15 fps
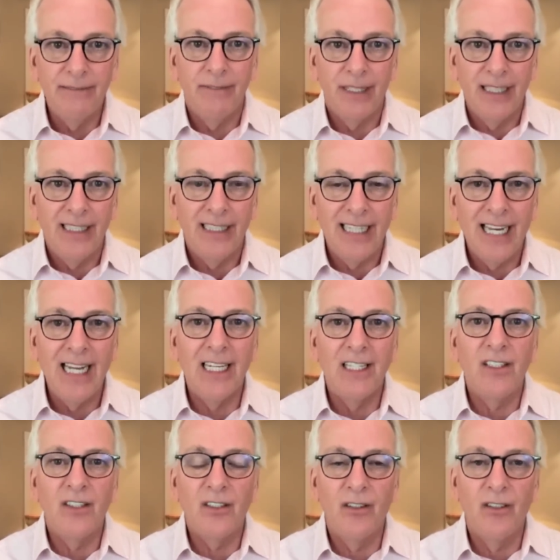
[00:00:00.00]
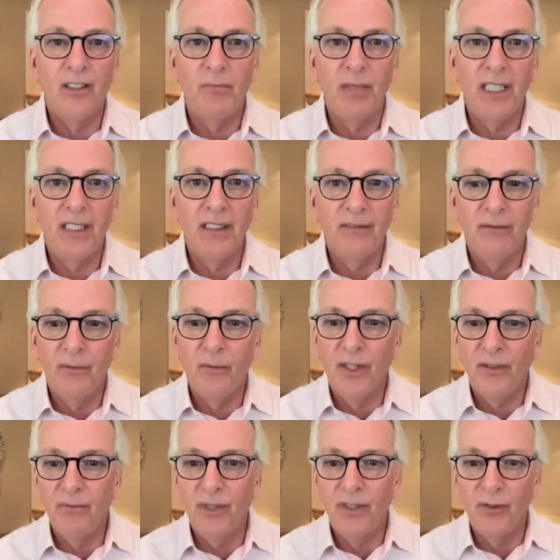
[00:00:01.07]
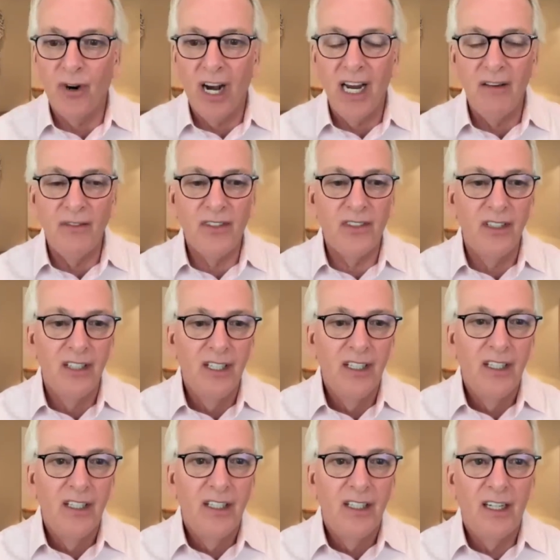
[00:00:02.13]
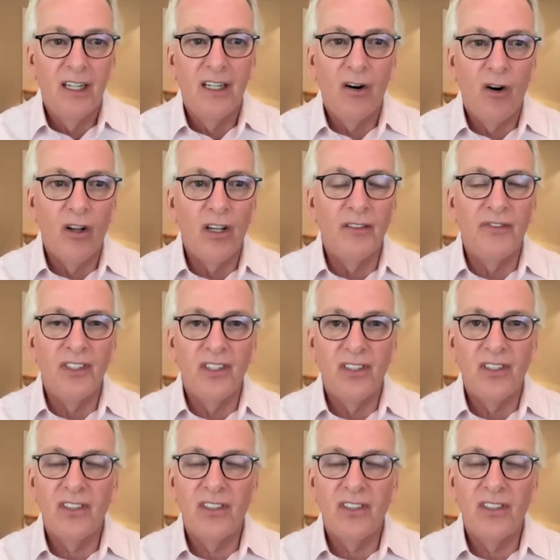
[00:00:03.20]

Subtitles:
in the end is going to be what drives all of this